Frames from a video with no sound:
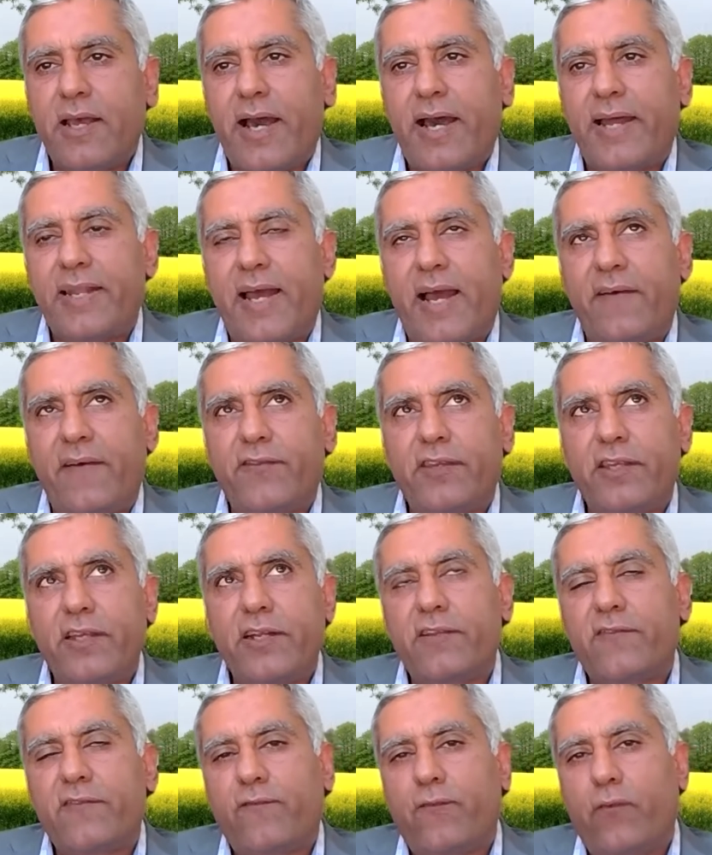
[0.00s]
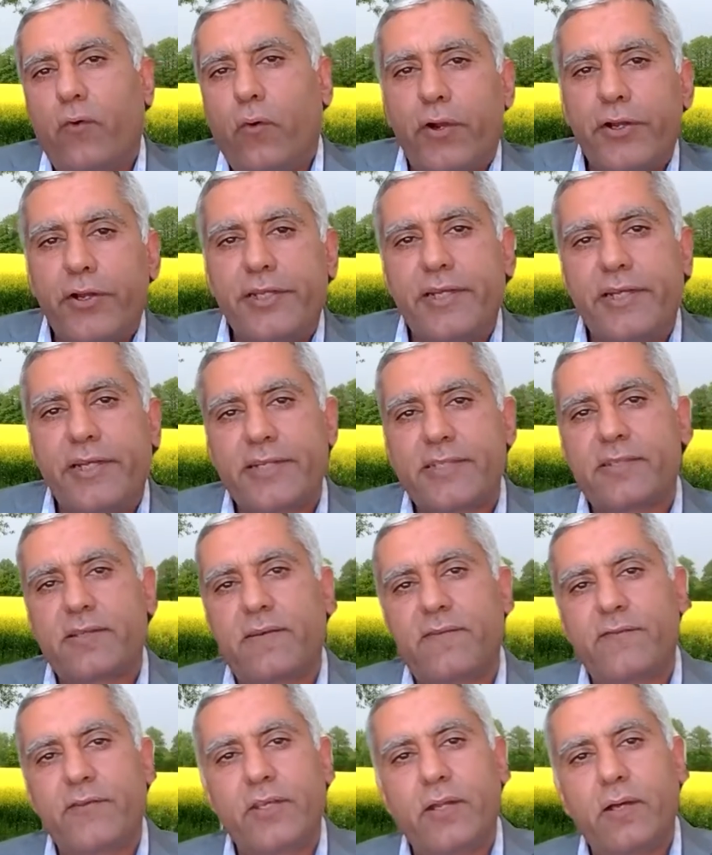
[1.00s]
and after 4 years
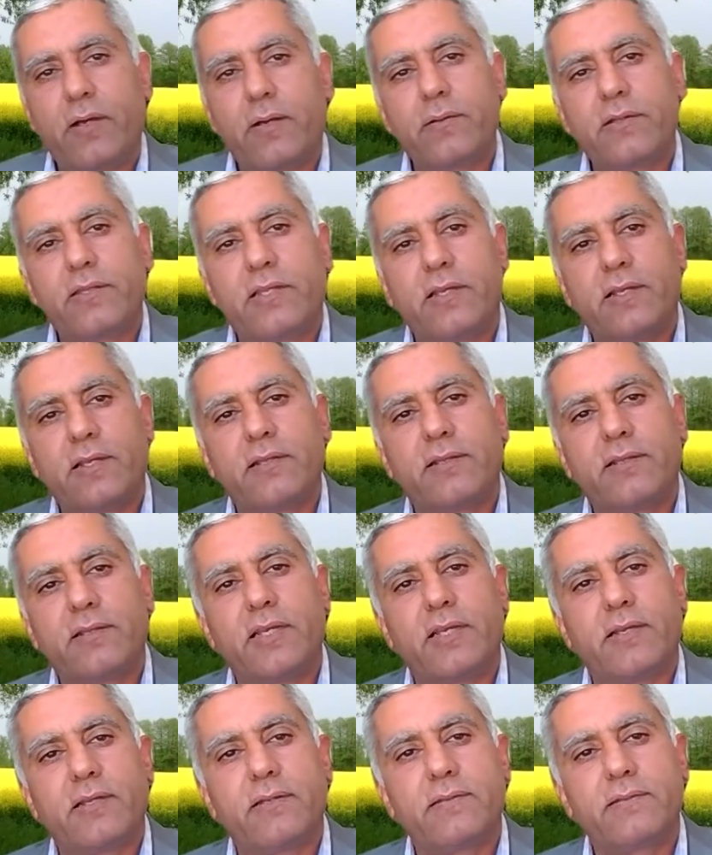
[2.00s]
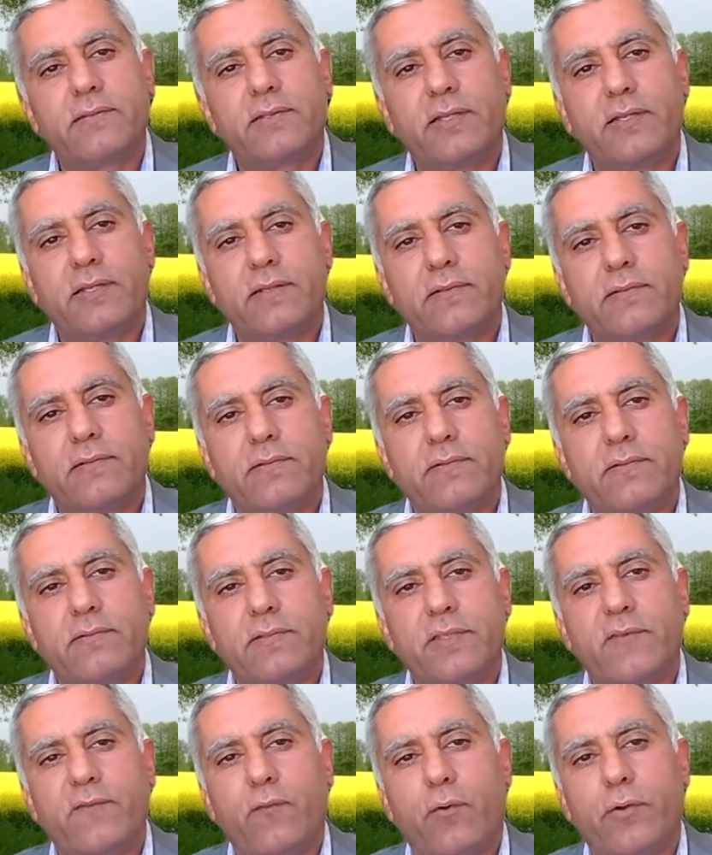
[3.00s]
of
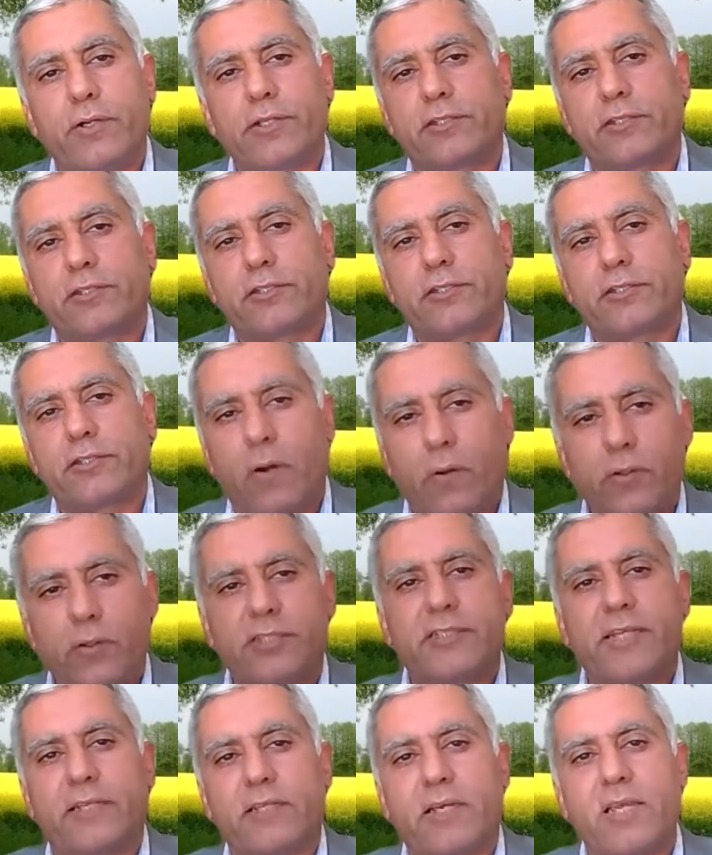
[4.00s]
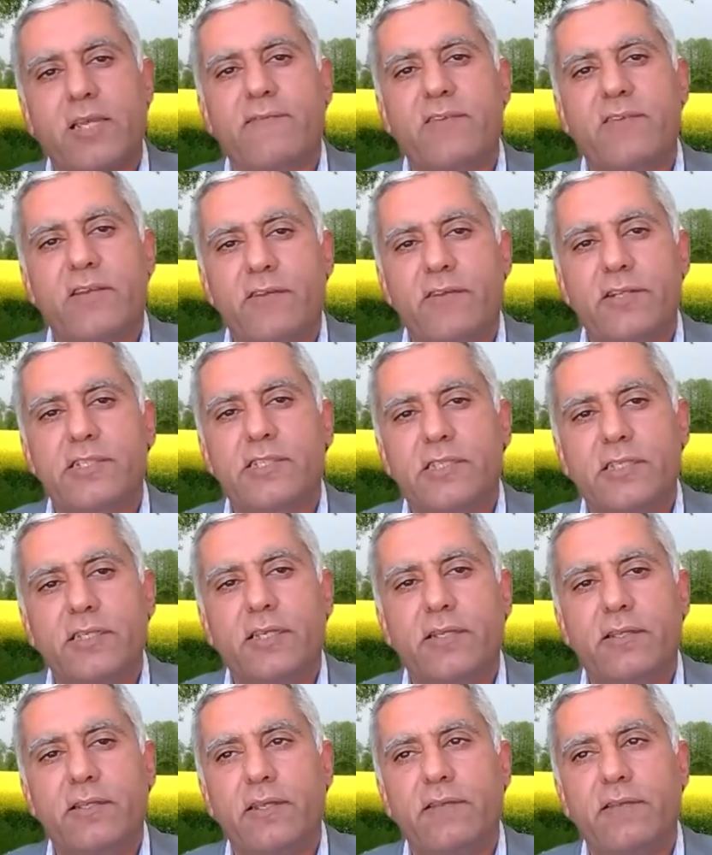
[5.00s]
the worst roads that I have ever
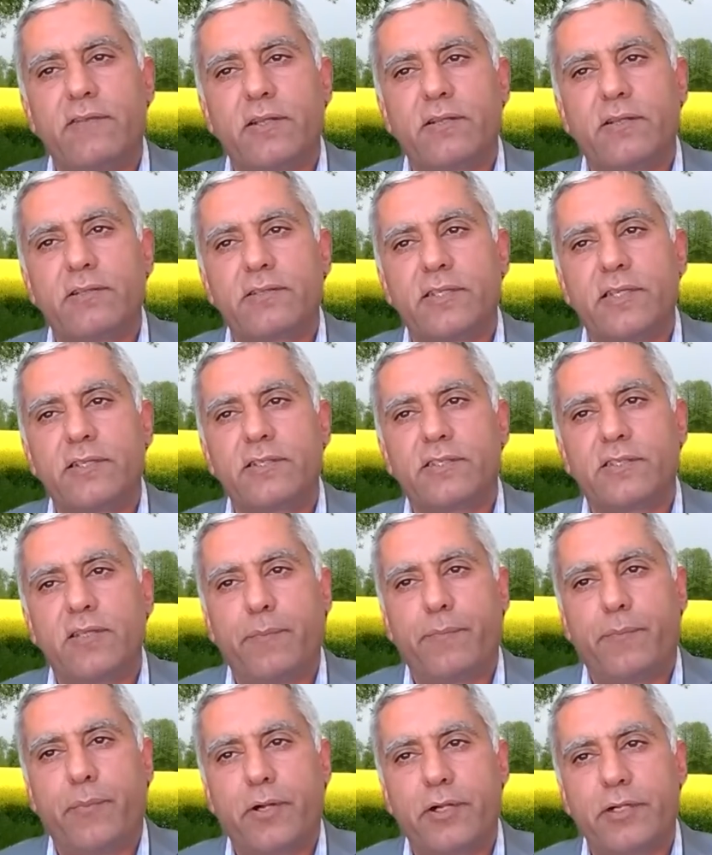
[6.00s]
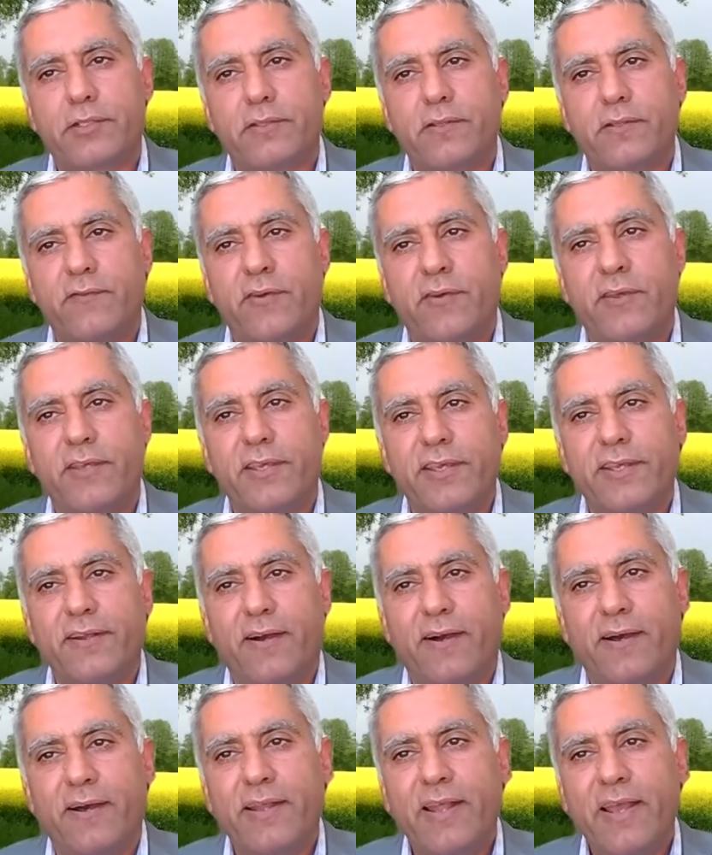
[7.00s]
seen, even in some parts of
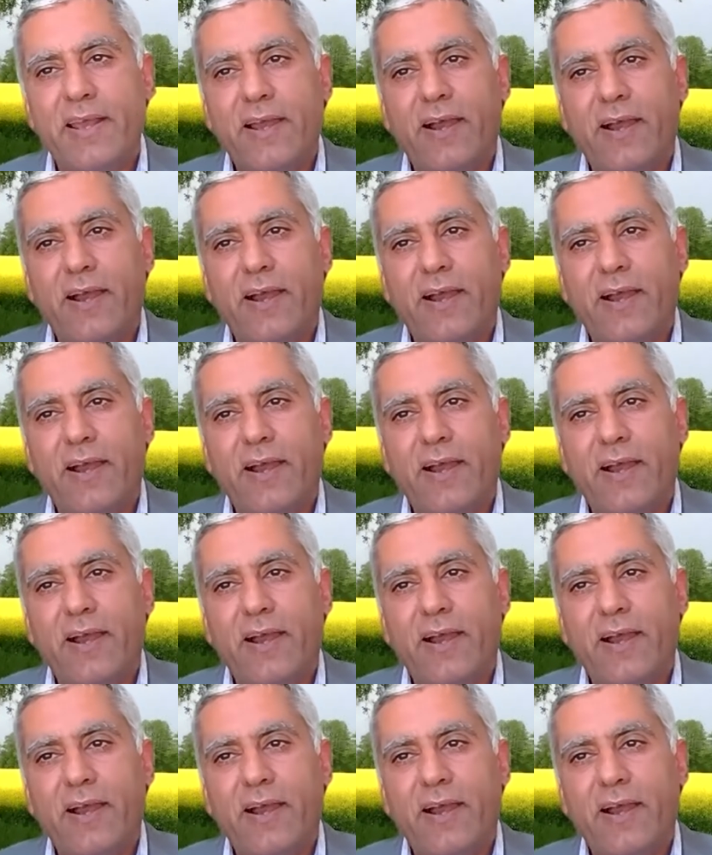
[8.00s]
Iran,